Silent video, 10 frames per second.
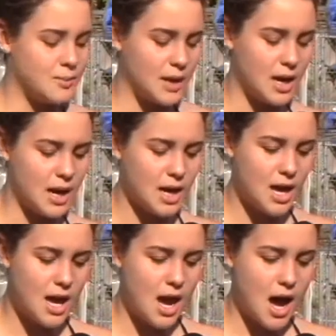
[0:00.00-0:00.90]
but
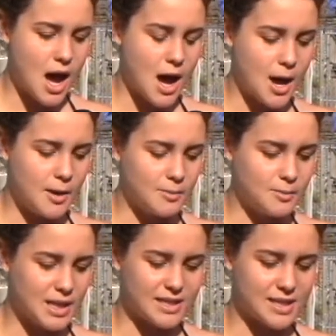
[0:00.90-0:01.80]

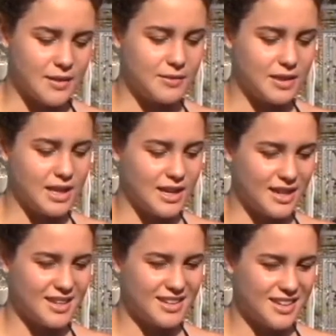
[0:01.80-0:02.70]
it's
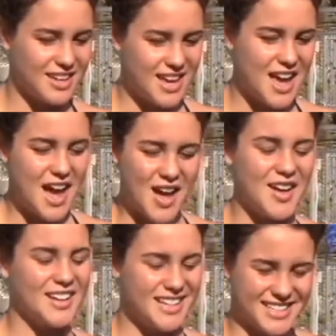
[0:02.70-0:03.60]
definitely,
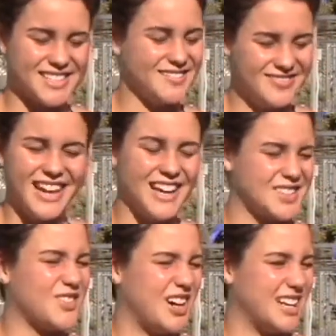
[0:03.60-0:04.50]

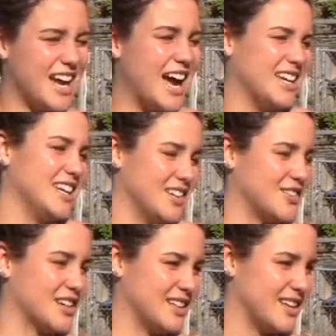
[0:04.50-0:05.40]
it's what I needed,
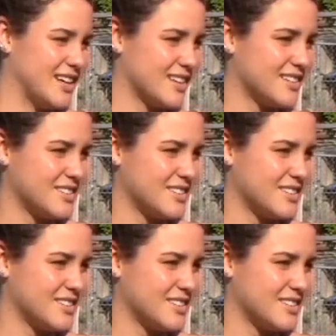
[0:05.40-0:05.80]
really.